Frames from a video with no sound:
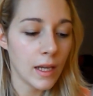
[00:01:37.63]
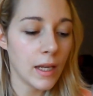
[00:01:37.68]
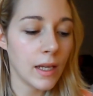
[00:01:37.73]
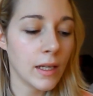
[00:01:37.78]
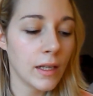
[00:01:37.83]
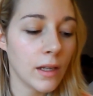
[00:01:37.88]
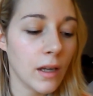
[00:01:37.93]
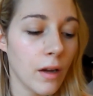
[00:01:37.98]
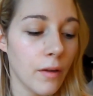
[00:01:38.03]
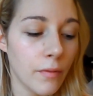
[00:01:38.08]

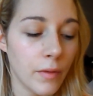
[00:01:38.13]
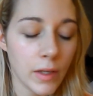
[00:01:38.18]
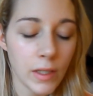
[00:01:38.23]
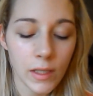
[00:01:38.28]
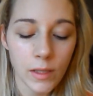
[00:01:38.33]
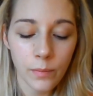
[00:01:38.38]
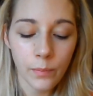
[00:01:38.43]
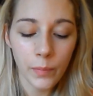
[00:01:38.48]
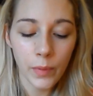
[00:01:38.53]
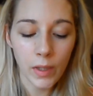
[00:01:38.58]
It
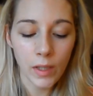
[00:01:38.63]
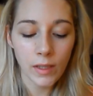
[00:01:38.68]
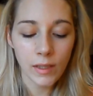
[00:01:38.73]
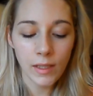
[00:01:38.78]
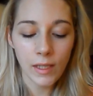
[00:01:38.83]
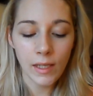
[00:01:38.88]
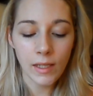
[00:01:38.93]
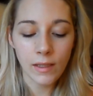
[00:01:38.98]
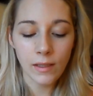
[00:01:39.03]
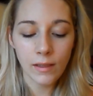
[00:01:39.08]
covers
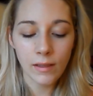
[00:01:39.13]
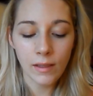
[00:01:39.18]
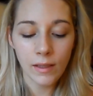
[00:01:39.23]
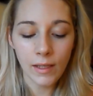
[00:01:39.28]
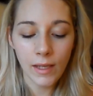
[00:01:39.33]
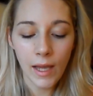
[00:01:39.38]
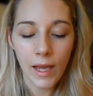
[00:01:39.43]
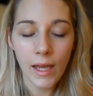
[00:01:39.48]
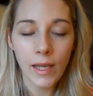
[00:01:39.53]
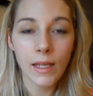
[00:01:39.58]
but it
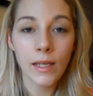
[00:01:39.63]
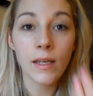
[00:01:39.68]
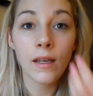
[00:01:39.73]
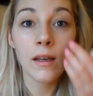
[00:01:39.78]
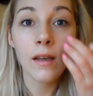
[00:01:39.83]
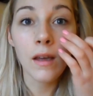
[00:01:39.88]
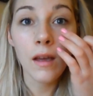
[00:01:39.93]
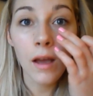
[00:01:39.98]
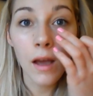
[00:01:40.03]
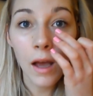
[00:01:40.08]
doesn't
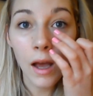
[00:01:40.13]
cake,